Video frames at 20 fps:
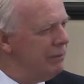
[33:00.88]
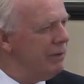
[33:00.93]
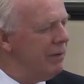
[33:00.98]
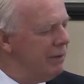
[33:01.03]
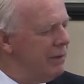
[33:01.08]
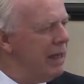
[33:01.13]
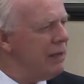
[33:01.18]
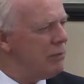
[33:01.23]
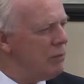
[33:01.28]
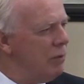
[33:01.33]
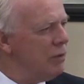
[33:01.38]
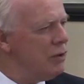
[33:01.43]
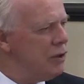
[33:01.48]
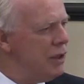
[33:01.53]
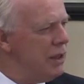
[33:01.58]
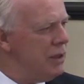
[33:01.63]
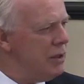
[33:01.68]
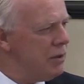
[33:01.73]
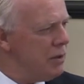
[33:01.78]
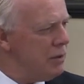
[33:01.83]
that's what
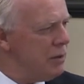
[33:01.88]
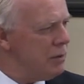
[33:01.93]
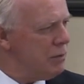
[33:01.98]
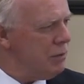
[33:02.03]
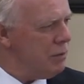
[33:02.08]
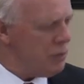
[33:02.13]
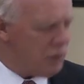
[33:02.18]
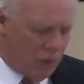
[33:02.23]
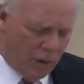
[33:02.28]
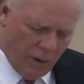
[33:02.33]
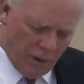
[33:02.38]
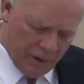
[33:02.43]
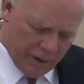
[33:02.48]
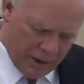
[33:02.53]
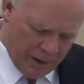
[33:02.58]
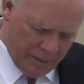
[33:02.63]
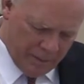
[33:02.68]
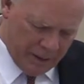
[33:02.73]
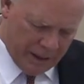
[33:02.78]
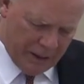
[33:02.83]
Jesus was
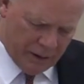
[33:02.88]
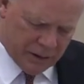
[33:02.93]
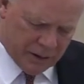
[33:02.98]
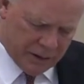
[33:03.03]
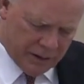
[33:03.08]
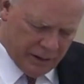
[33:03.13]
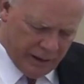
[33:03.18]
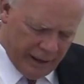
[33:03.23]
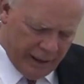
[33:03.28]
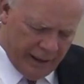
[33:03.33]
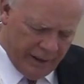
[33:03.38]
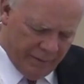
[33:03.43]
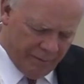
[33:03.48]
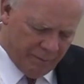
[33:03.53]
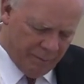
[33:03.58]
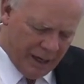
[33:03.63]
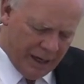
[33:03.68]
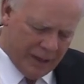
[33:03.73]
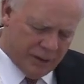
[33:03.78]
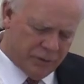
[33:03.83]
talking about slave
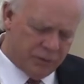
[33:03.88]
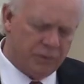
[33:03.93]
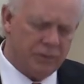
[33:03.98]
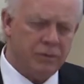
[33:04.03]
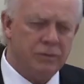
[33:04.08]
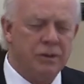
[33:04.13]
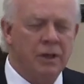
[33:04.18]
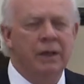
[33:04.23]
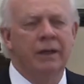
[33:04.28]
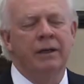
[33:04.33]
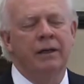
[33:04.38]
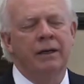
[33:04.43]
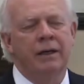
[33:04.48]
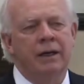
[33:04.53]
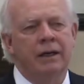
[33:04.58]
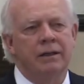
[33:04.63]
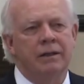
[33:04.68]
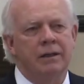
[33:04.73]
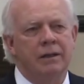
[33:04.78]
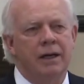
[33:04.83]
masters.
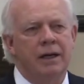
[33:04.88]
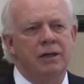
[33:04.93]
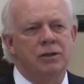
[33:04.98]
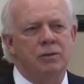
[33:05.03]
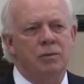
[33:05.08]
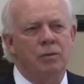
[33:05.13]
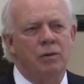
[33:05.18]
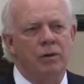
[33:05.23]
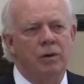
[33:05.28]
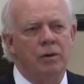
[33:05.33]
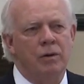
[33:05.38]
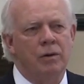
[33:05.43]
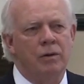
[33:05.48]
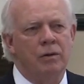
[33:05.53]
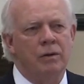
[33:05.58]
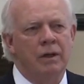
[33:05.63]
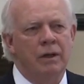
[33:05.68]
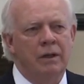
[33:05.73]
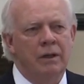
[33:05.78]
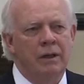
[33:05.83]
In today's
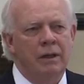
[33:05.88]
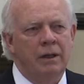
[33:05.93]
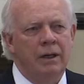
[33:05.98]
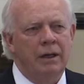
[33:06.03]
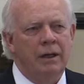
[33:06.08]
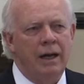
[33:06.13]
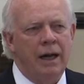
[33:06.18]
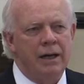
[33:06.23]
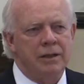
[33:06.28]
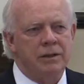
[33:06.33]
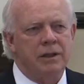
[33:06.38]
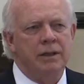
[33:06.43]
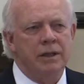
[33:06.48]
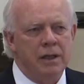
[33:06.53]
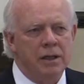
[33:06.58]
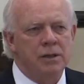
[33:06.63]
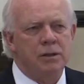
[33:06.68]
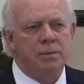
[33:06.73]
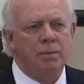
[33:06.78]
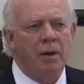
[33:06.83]
world, it actually
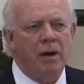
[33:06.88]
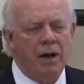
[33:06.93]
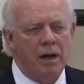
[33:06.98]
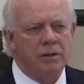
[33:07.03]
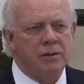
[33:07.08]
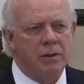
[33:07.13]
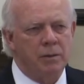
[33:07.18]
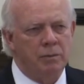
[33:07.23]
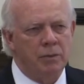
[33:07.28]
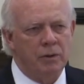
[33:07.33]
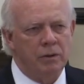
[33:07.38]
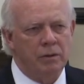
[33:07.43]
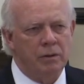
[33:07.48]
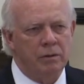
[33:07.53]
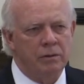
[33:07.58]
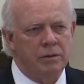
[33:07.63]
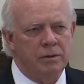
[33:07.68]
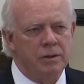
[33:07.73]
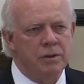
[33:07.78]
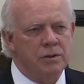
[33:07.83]
is
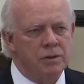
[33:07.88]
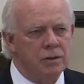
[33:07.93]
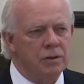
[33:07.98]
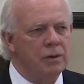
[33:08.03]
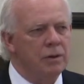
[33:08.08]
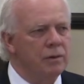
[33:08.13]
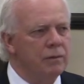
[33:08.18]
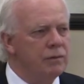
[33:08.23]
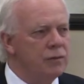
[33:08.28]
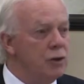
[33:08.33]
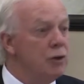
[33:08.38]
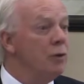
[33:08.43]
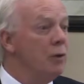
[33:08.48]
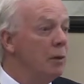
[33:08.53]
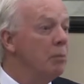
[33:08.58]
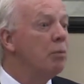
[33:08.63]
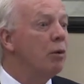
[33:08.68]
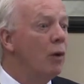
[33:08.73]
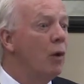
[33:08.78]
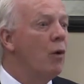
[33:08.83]
possible to serve two
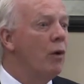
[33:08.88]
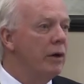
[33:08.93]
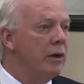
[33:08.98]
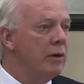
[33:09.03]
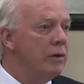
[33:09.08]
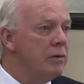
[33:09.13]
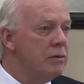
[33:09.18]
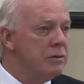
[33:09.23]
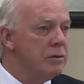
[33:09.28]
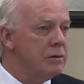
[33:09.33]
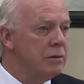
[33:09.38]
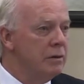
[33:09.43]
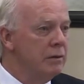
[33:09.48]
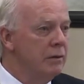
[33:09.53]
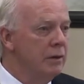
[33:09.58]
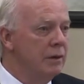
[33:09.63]
employers.